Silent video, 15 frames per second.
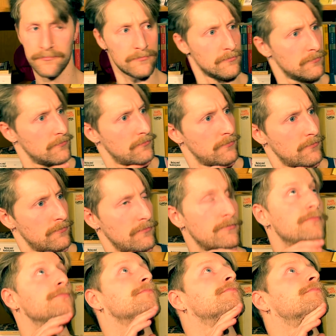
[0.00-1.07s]
I read one
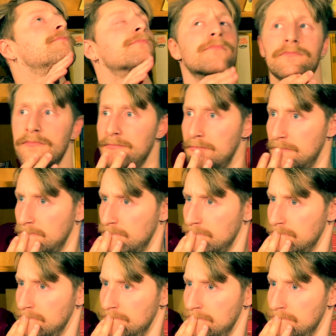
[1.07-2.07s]
very good book on free